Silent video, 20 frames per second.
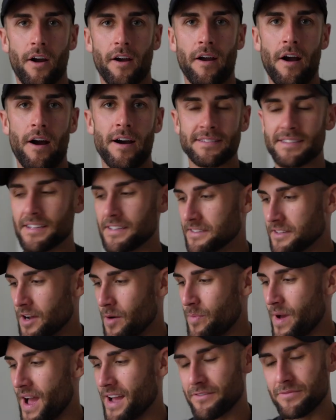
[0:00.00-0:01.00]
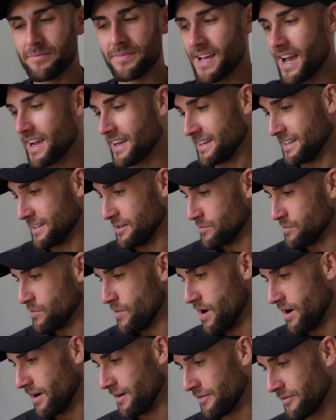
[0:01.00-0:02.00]
Alright guys, I just got back from taking a little
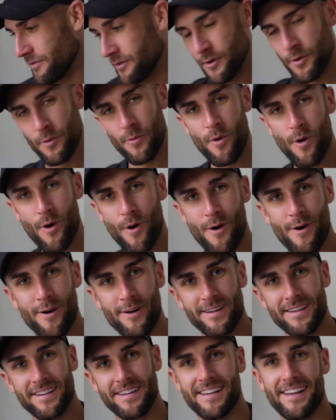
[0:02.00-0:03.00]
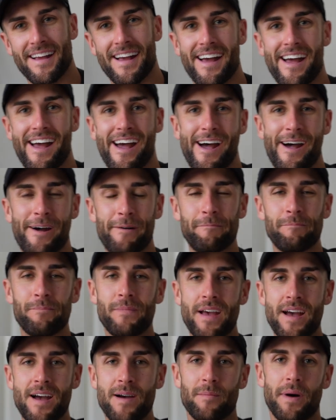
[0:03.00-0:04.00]
Murph for a walk, but
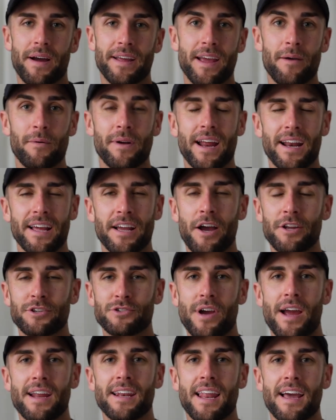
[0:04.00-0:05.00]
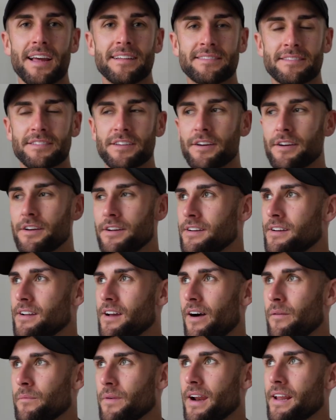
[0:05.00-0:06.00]
yeah, we're going to go train legs soon.
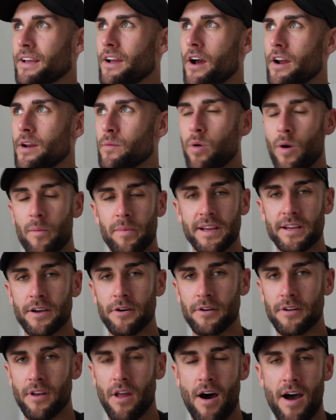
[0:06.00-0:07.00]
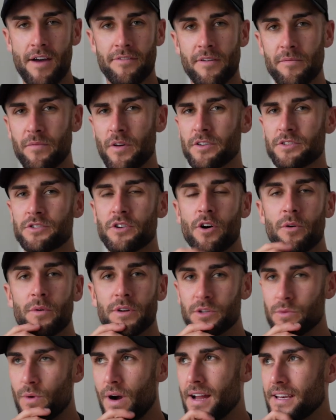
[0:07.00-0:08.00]
I'm going to go to probably Good Life, I'm not sure
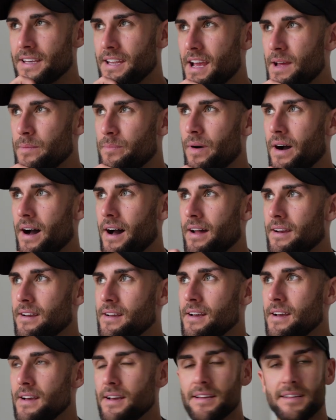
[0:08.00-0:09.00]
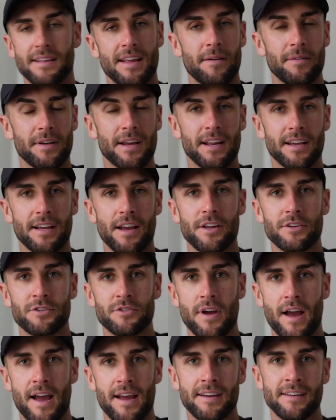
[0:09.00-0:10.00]
which one yet, but yeah, we're going to go
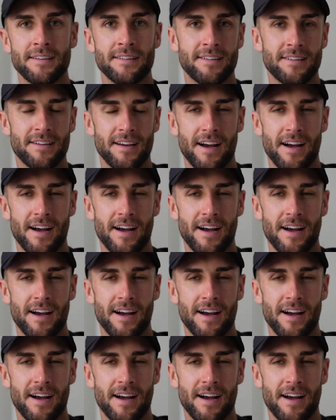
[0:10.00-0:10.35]
train.